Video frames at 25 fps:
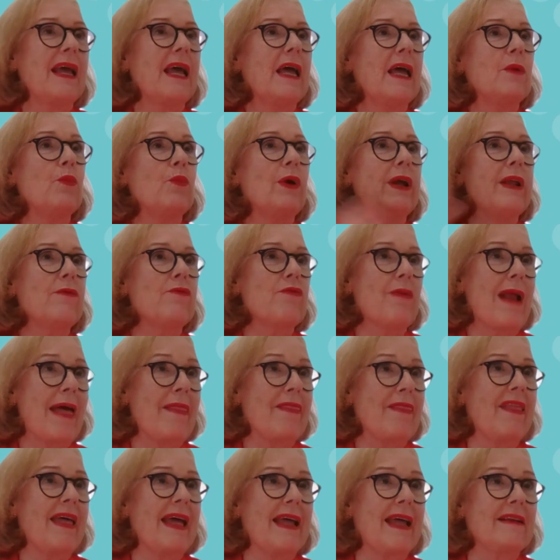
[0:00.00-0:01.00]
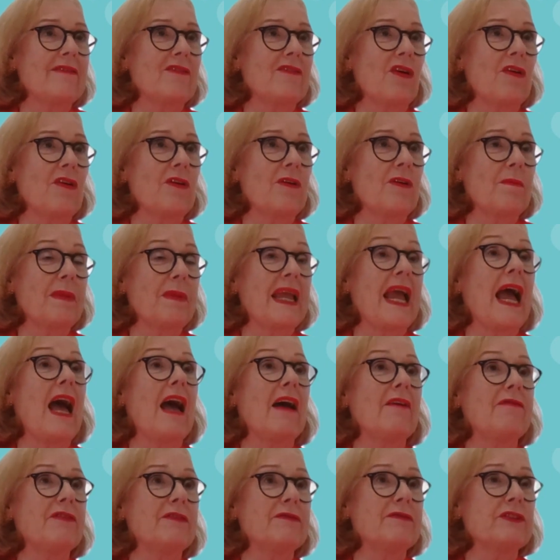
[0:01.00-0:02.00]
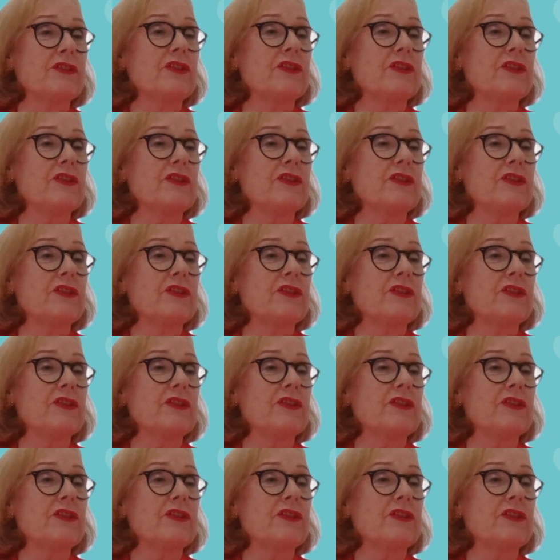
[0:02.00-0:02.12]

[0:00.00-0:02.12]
And we run that on behalf of